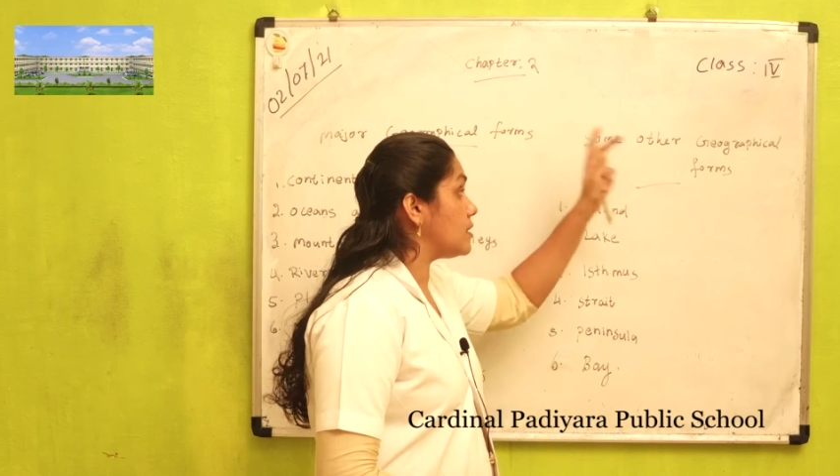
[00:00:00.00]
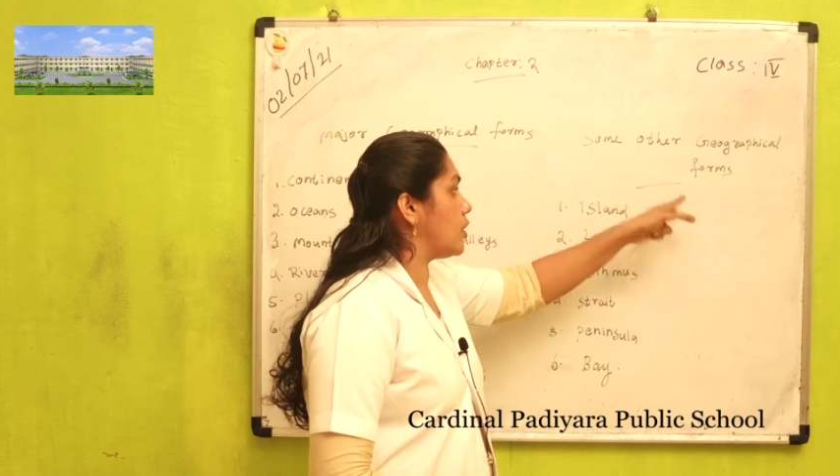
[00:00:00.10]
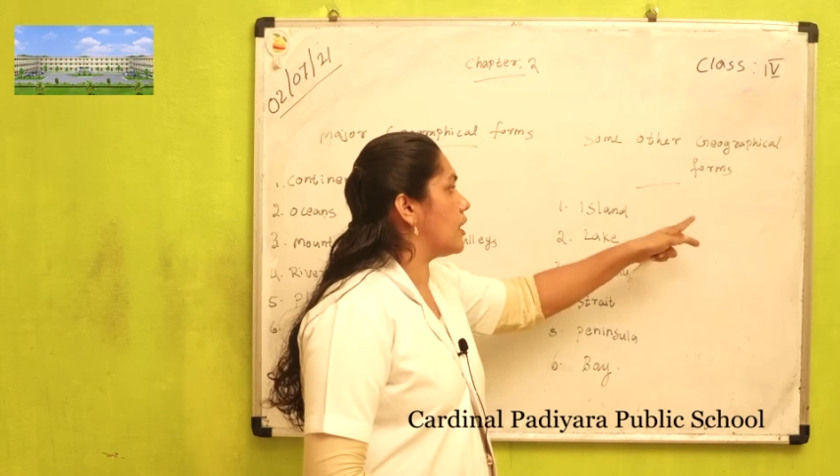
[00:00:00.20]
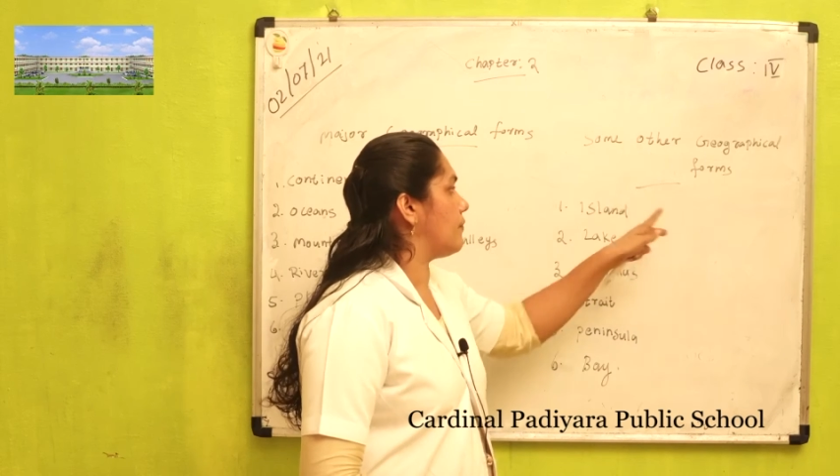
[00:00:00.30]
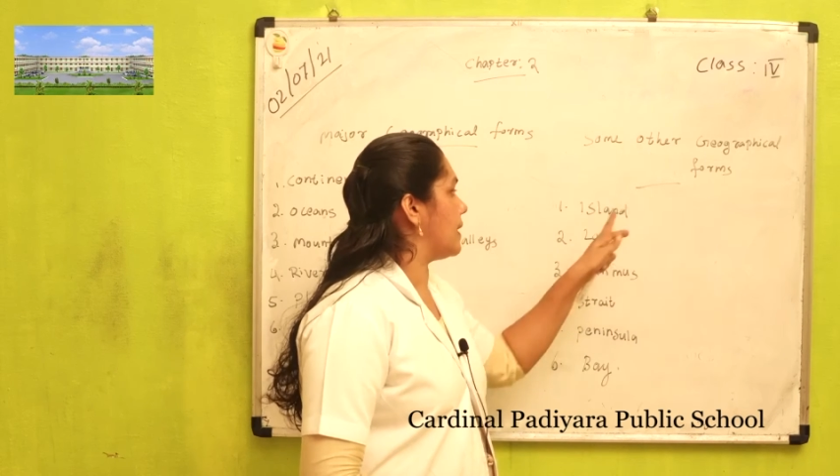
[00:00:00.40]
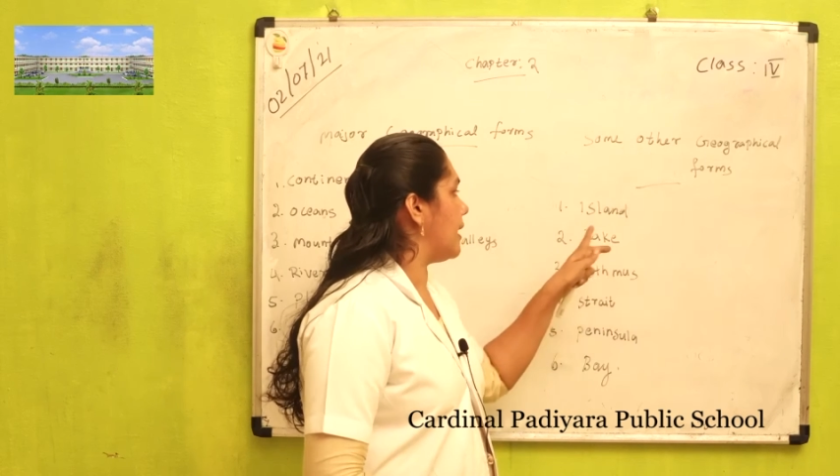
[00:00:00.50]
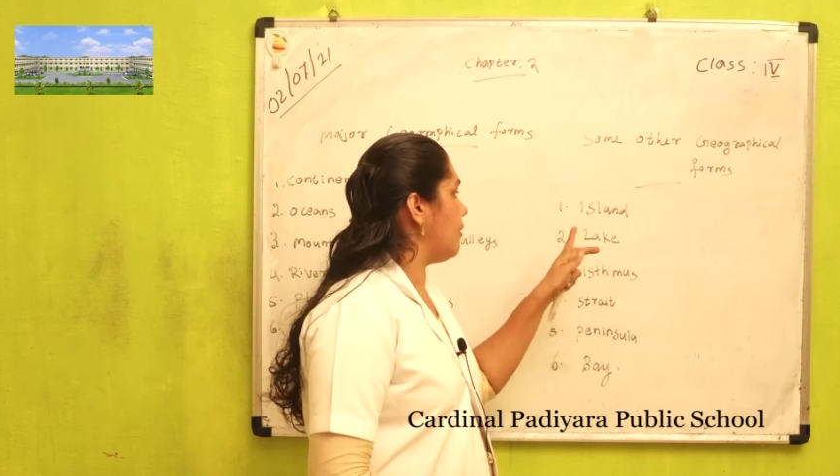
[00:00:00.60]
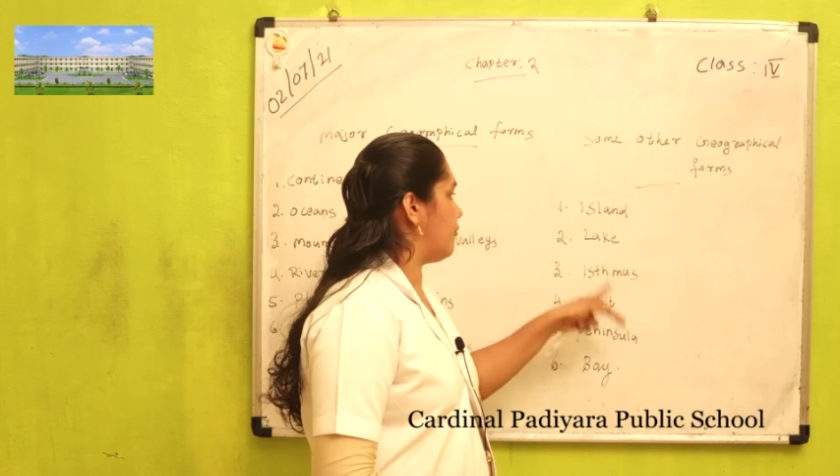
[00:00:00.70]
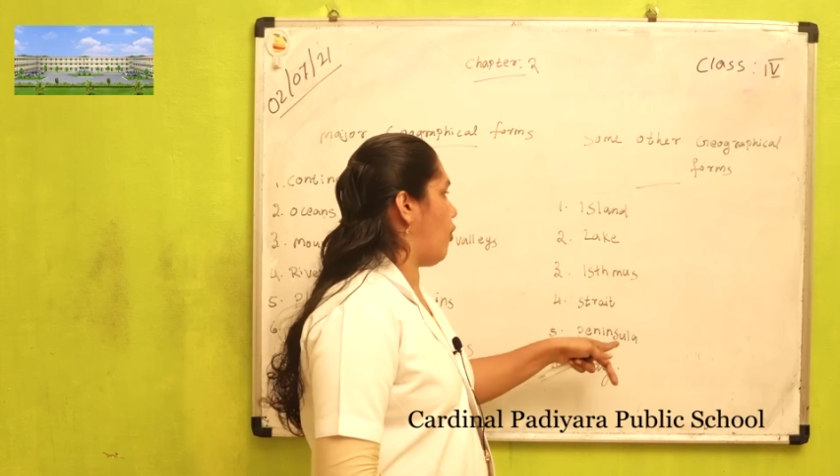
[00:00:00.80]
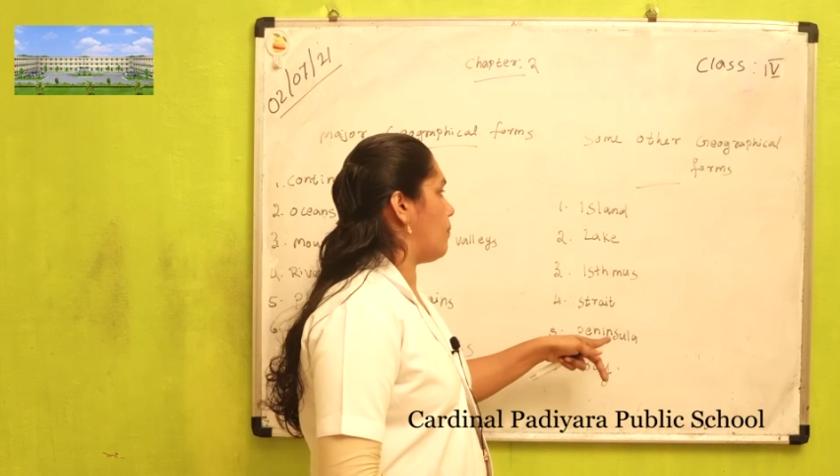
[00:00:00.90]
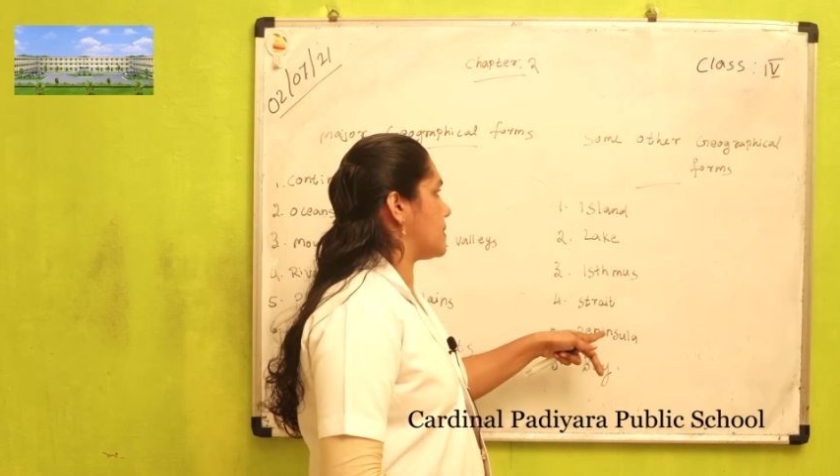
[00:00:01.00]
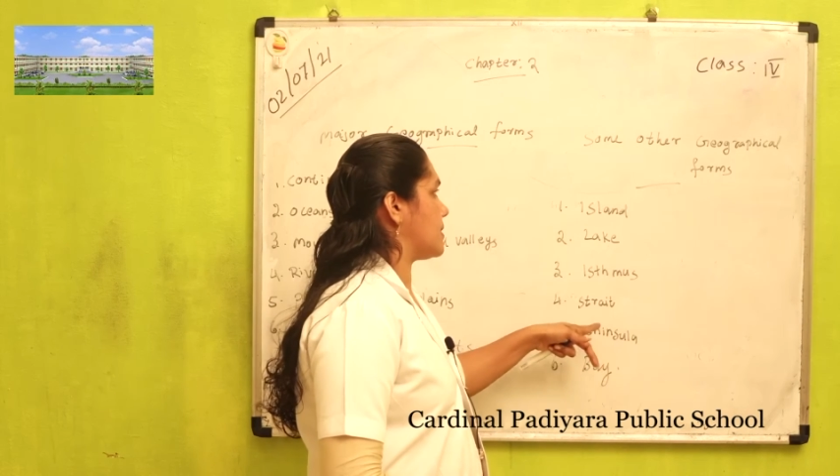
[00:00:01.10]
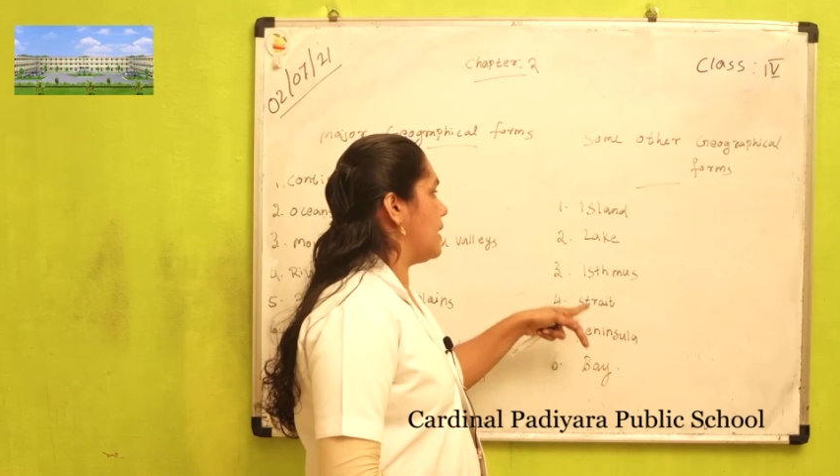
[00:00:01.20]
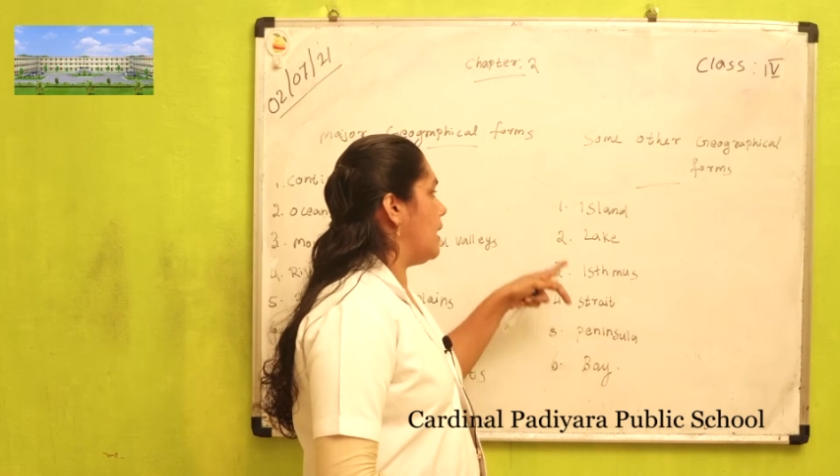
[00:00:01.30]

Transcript: geographical forms: